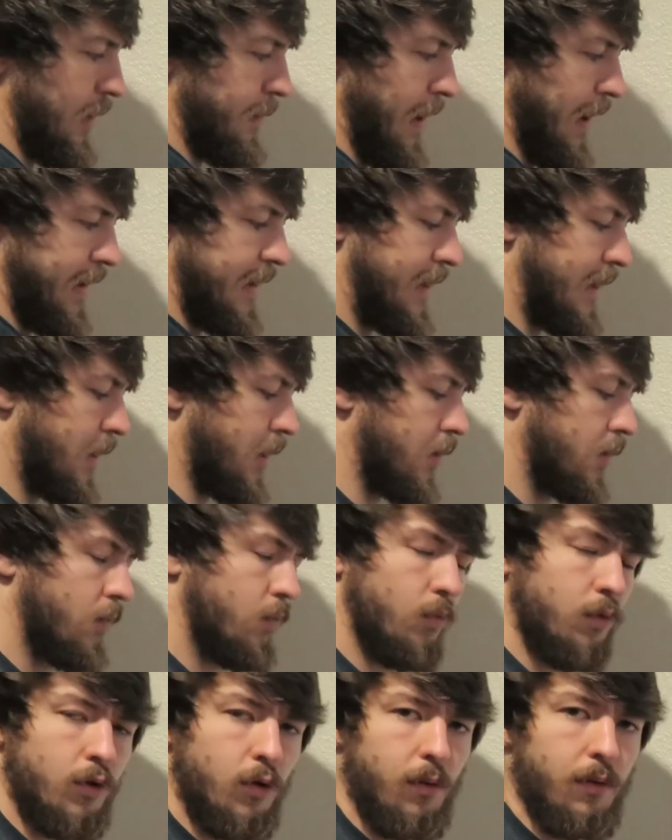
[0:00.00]
the way back
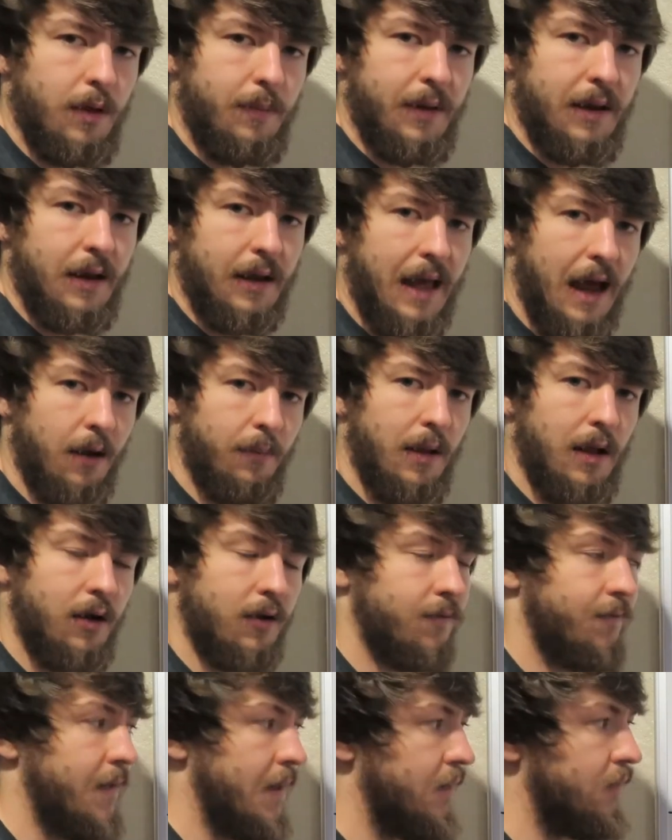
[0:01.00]
here, we'll only be in the
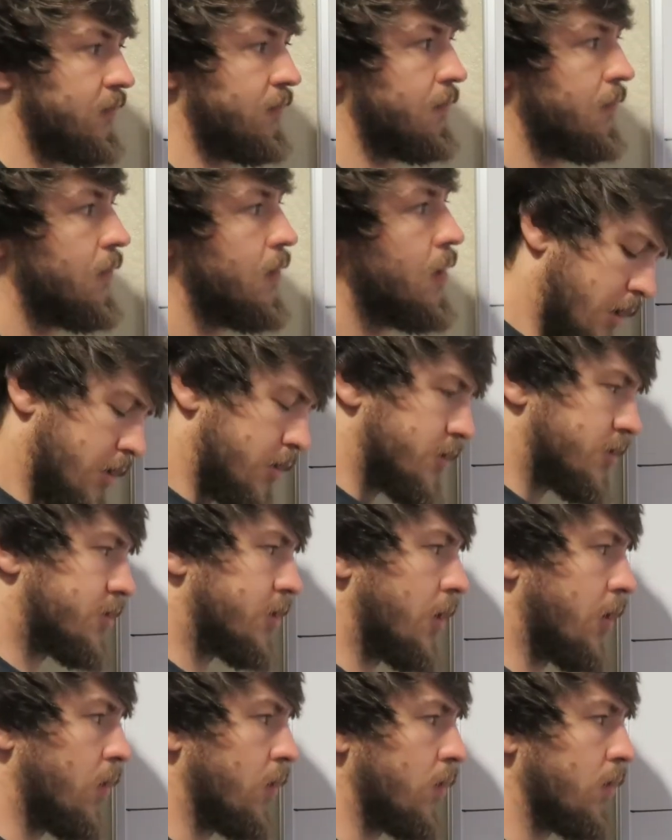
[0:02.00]
catabolic phase.
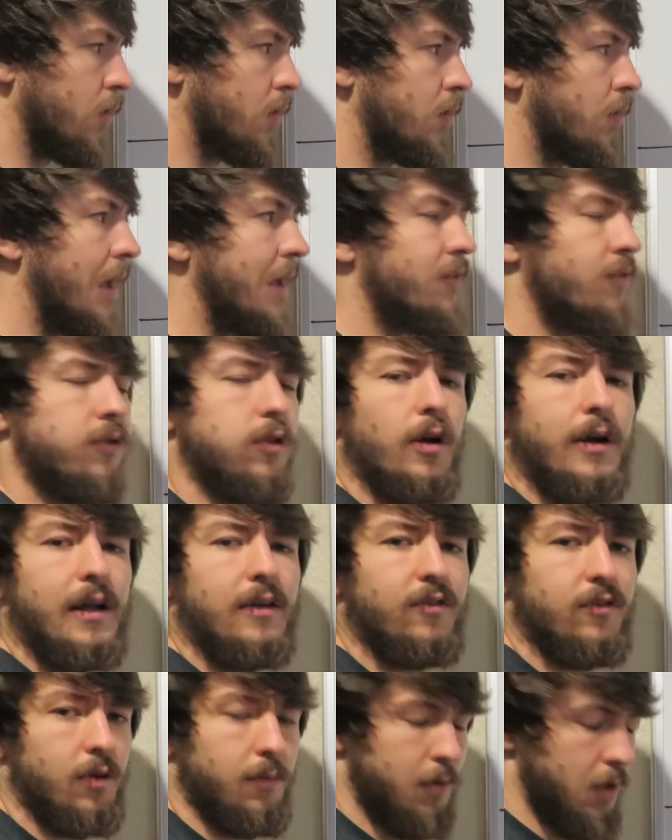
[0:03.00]
So let's look
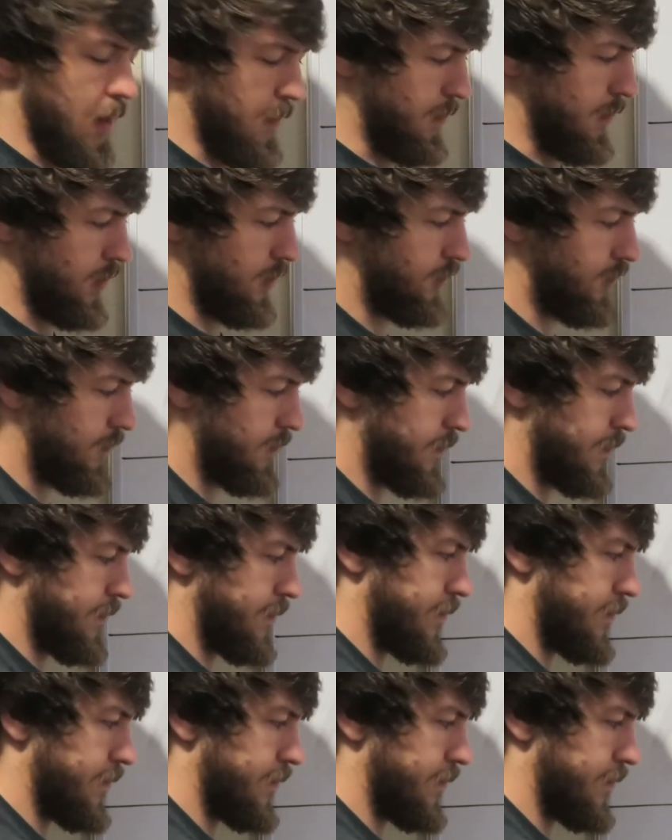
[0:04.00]
at some numbers.